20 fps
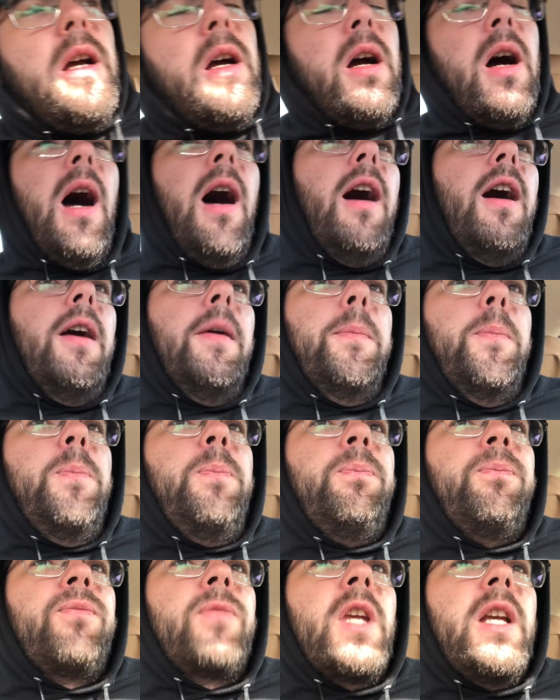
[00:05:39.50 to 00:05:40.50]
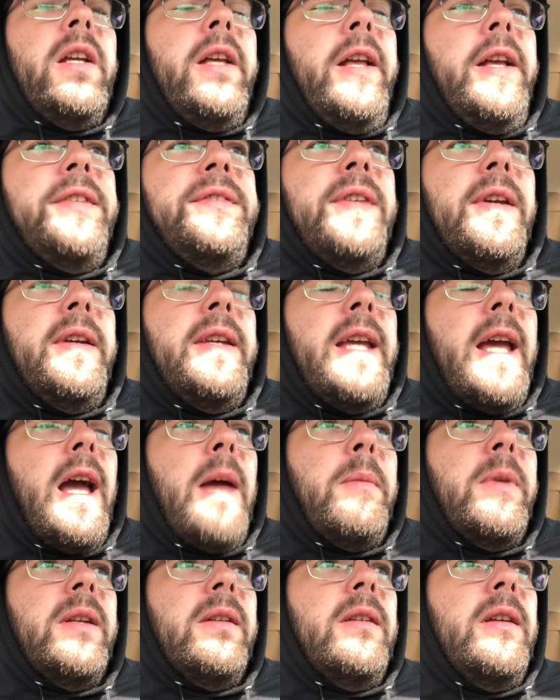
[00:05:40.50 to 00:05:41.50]
So yeah, I
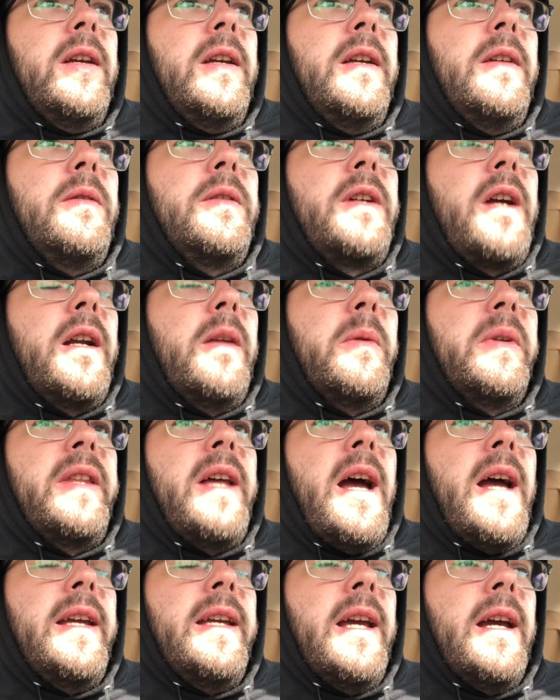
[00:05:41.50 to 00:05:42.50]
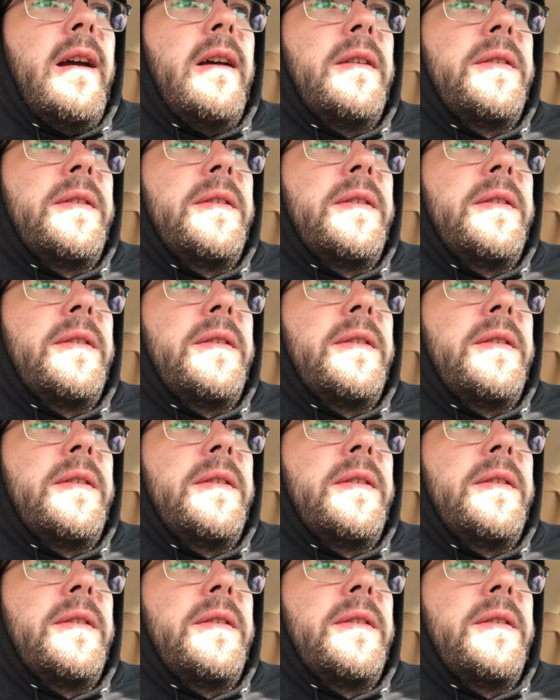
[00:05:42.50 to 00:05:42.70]
mean, kind of with that, yeah.